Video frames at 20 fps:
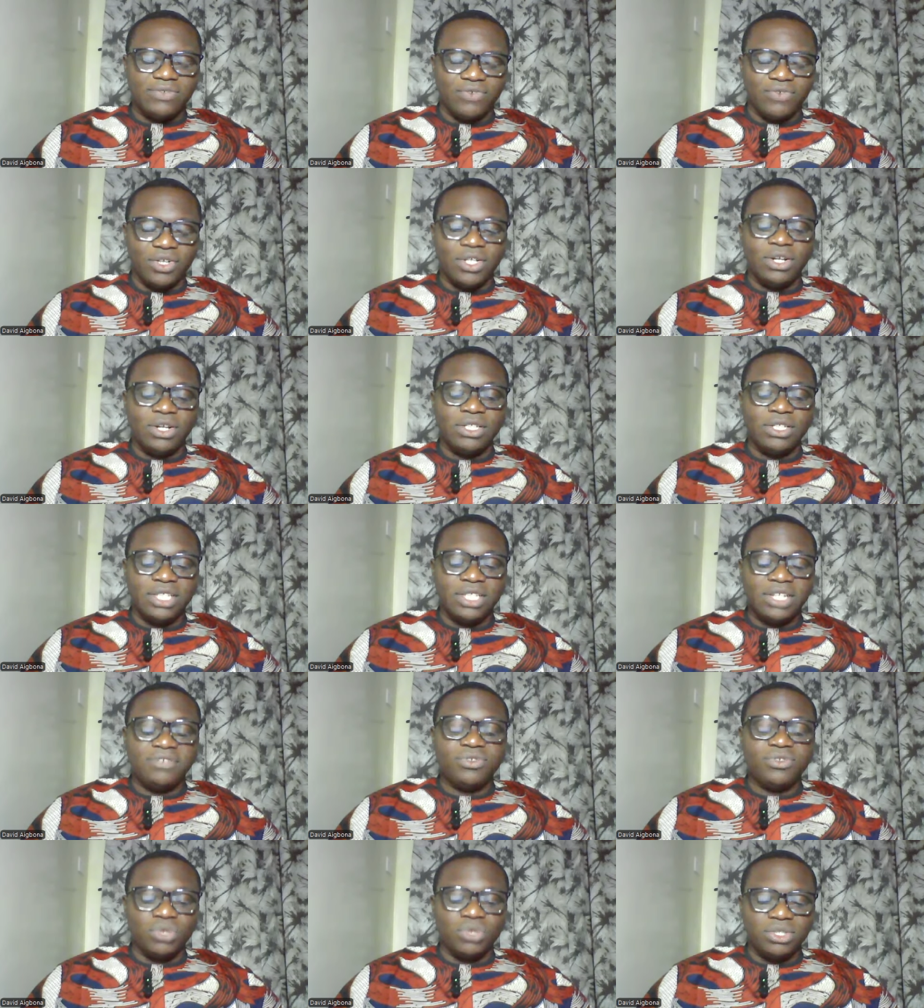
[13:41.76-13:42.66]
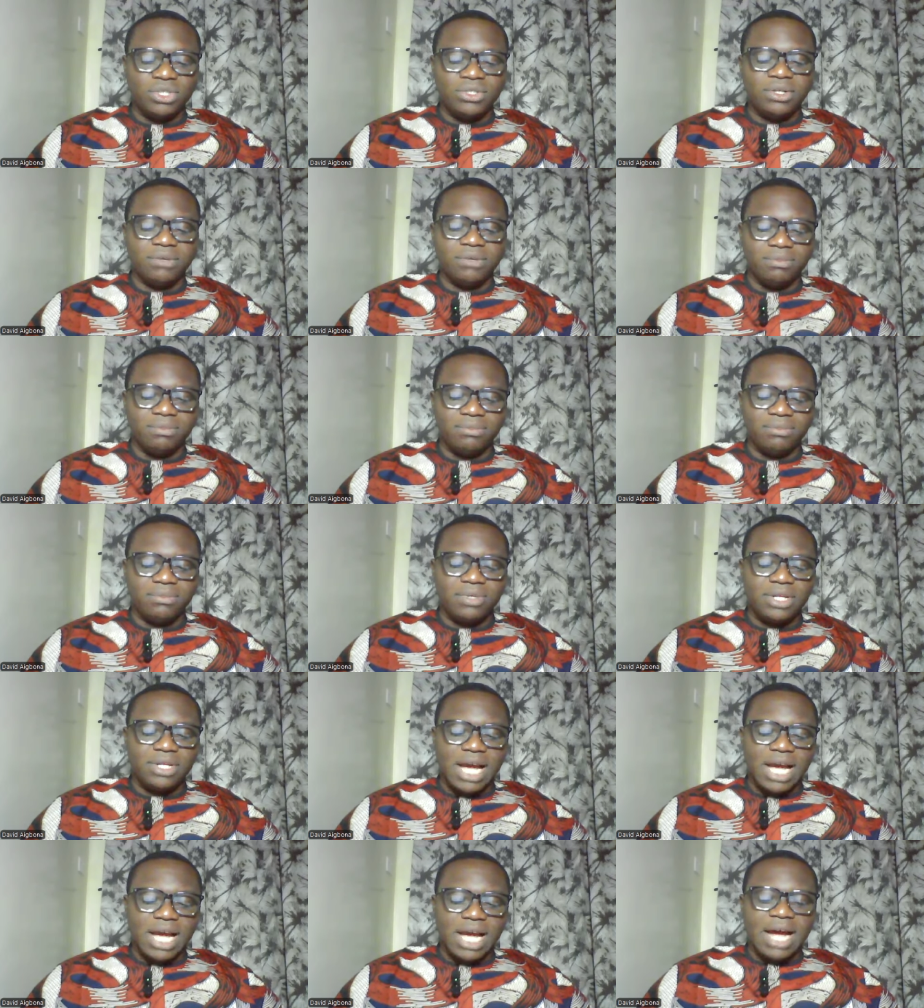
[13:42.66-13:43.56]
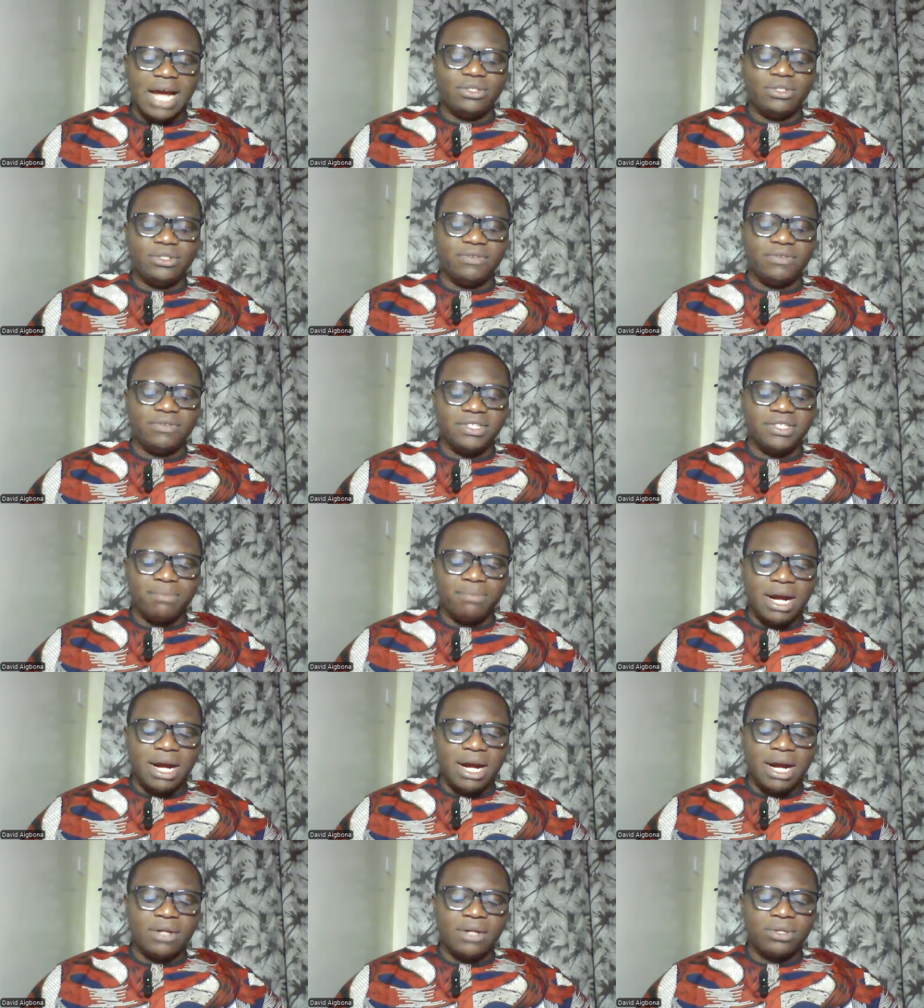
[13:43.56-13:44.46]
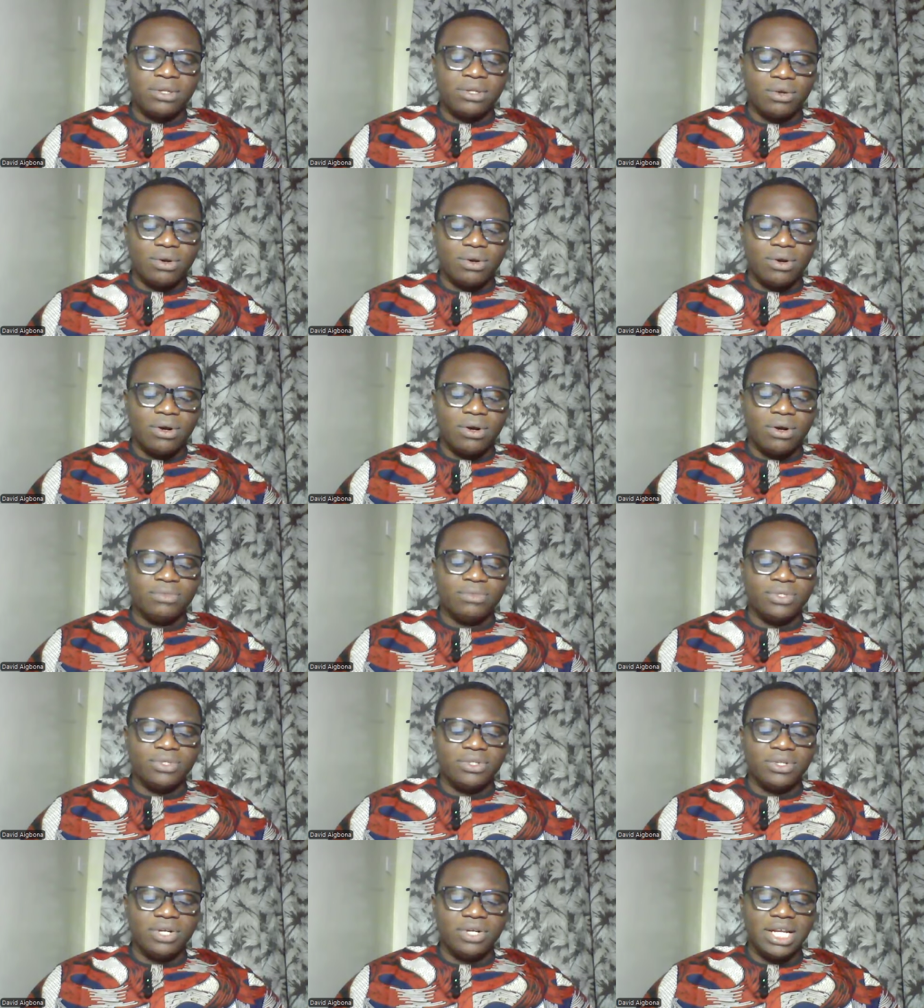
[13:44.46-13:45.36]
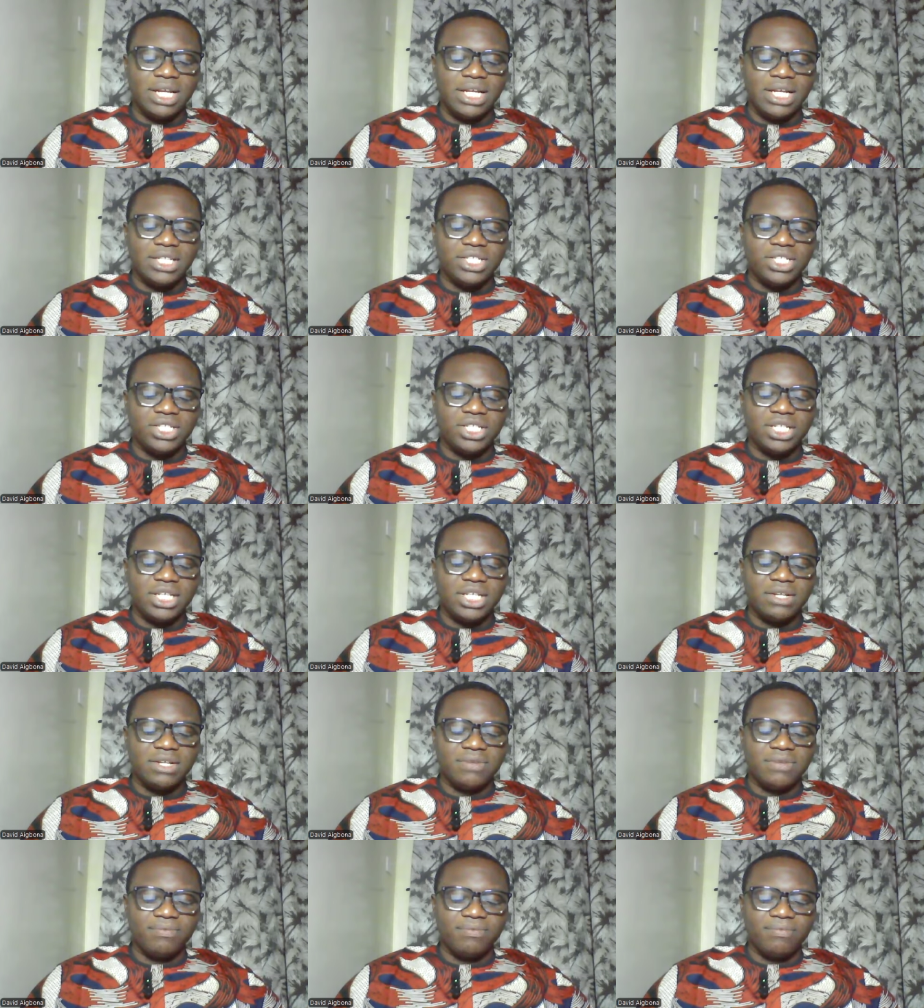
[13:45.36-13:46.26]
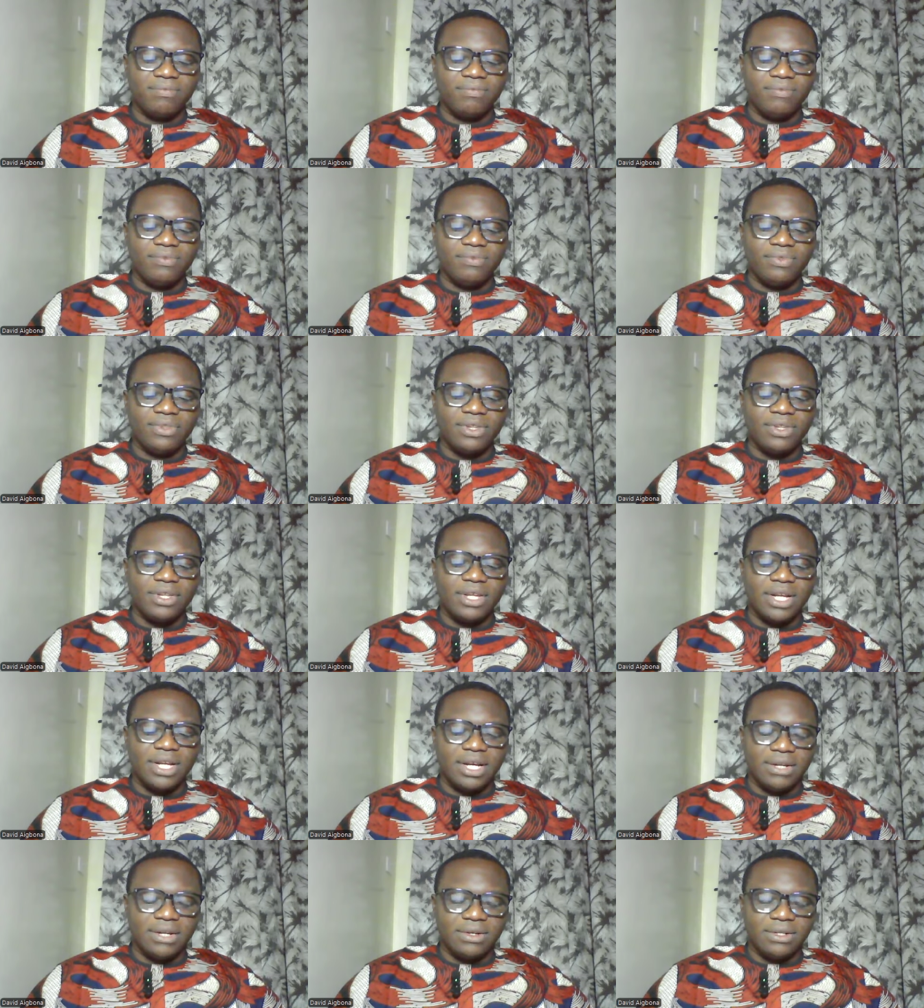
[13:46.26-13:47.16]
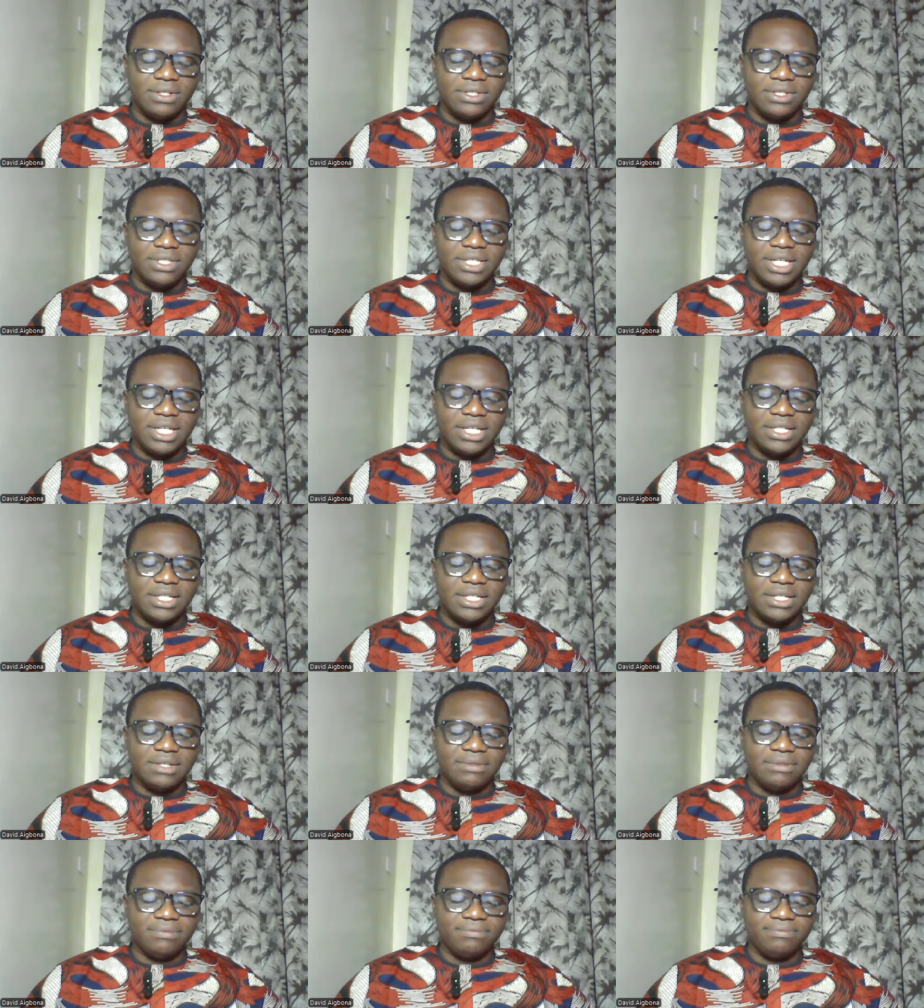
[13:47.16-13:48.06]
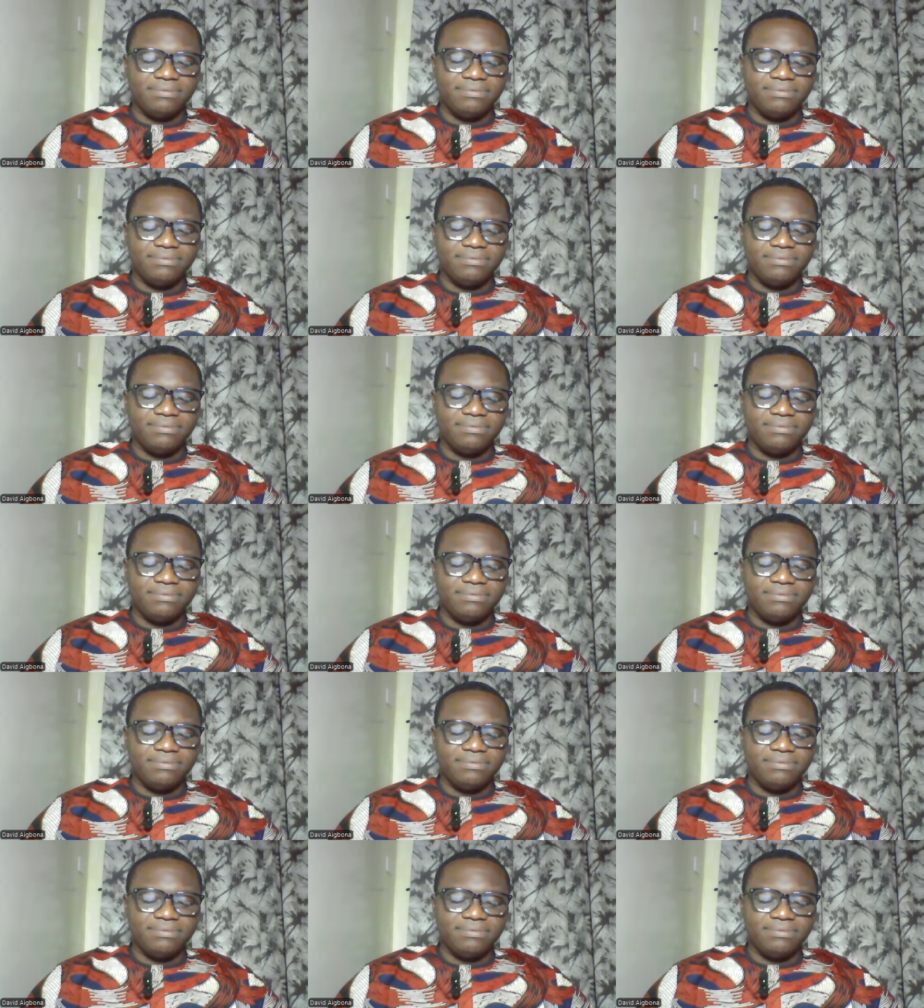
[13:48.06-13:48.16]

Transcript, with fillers: for the Lord gives wisdom. Out of his mouth comes knowledge and understanding.